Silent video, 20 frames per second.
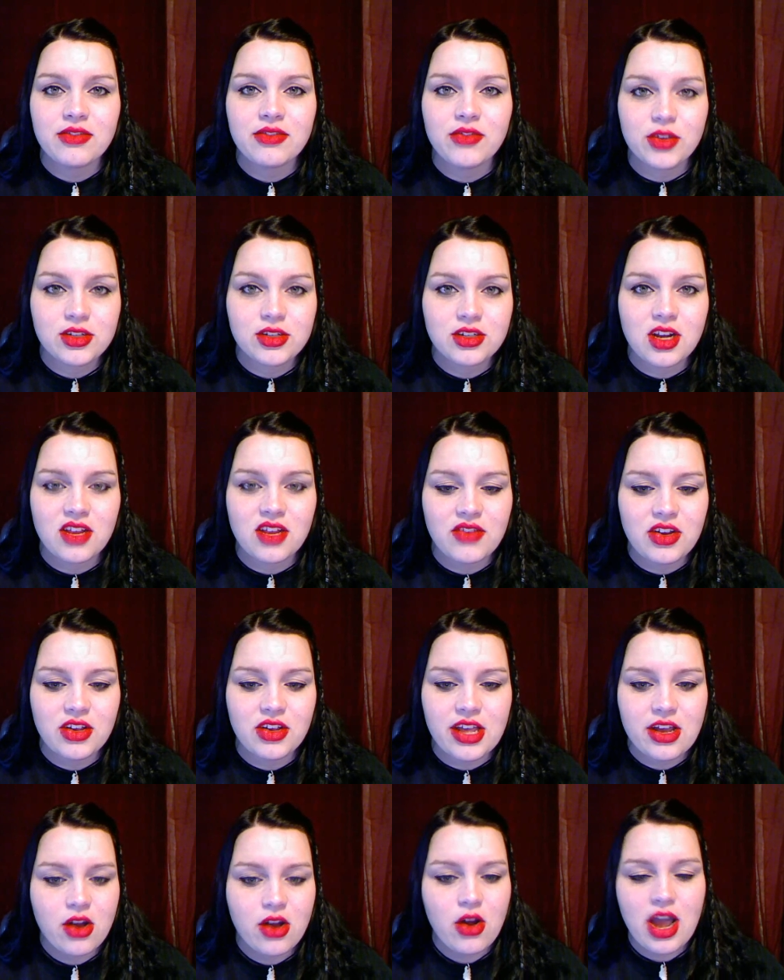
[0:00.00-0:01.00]
first thought of it, you're
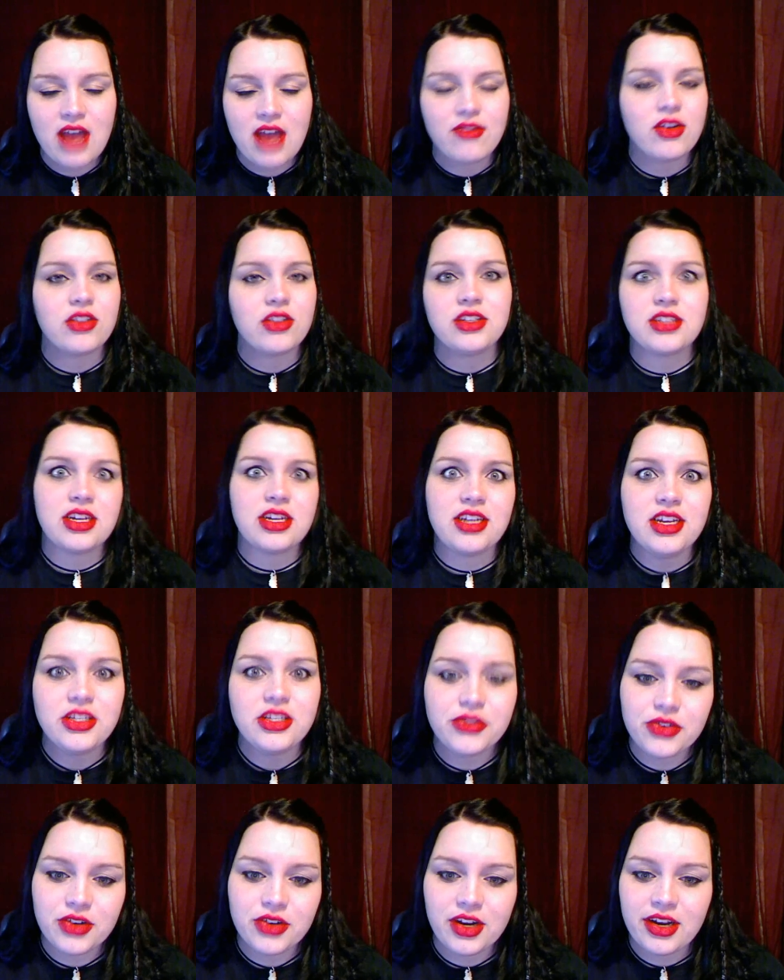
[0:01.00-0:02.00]
like, oh, I have all these ideas
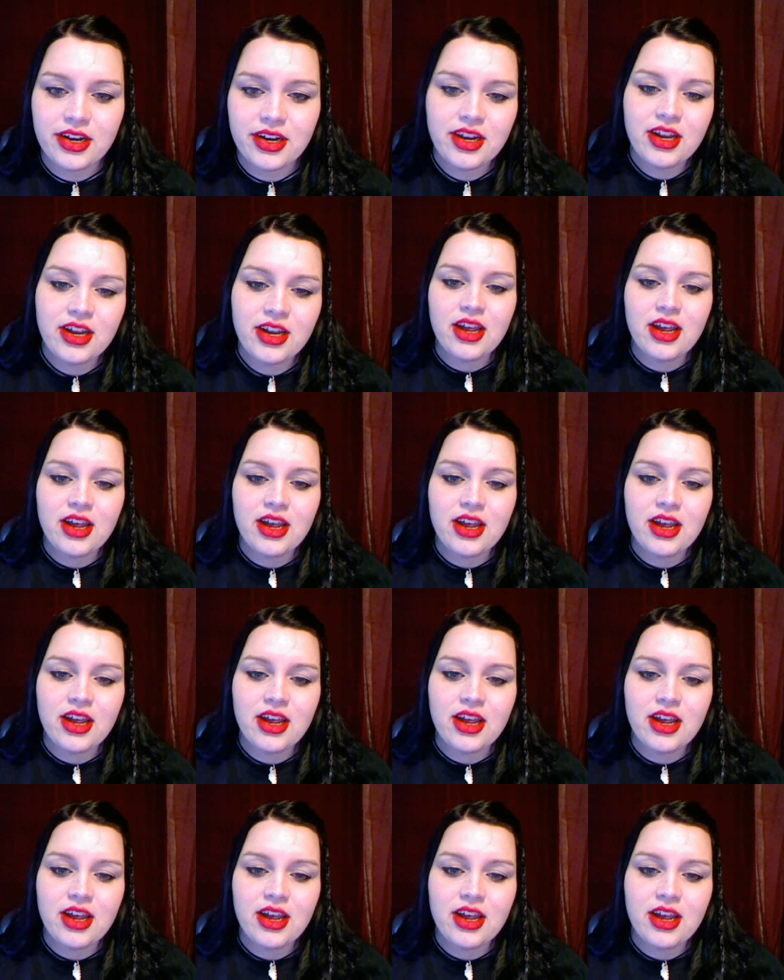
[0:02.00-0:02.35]
for it,